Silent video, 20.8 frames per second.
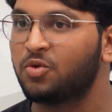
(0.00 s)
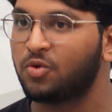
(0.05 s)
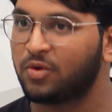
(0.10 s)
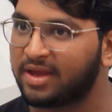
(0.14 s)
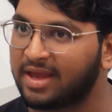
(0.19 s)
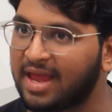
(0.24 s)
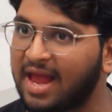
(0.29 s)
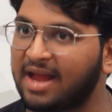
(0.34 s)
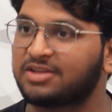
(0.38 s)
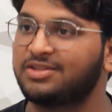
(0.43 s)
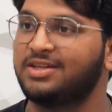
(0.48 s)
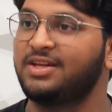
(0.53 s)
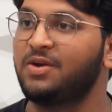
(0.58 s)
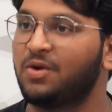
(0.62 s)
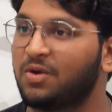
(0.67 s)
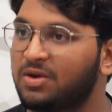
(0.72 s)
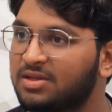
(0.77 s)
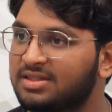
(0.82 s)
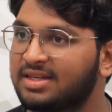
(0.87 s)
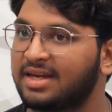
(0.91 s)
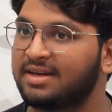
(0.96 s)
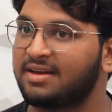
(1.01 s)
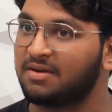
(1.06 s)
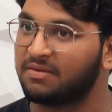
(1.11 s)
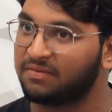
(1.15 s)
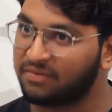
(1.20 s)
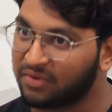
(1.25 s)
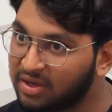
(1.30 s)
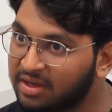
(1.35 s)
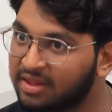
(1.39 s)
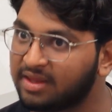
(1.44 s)
going actually on site
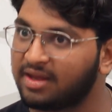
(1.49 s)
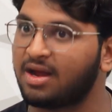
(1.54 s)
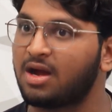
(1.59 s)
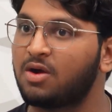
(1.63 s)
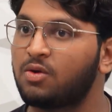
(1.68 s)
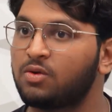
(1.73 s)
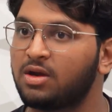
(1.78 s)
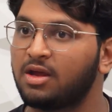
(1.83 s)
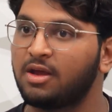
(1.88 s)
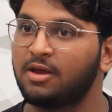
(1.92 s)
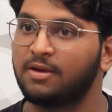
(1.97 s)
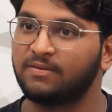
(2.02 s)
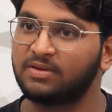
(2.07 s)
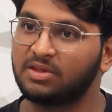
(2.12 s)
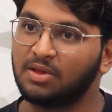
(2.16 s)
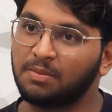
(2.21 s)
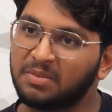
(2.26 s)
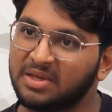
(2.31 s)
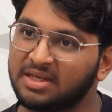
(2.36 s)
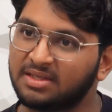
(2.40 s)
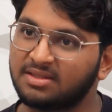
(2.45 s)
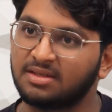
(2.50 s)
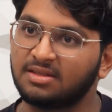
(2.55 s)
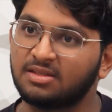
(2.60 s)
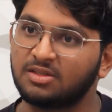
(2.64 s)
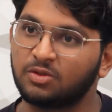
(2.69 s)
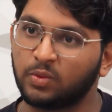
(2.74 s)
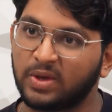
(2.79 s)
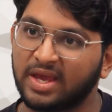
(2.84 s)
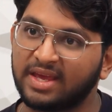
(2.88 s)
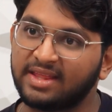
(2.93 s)
and figuring out with the
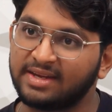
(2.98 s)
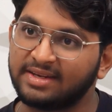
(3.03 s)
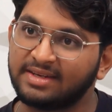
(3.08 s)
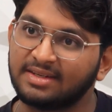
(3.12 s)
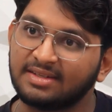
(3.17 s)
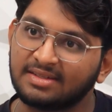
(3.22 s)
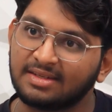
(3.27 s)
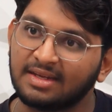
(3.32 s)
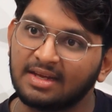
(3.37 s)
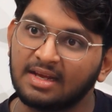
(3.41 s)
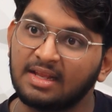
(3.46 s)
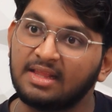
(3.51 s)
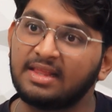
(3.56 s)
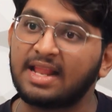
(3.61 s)
masons where it is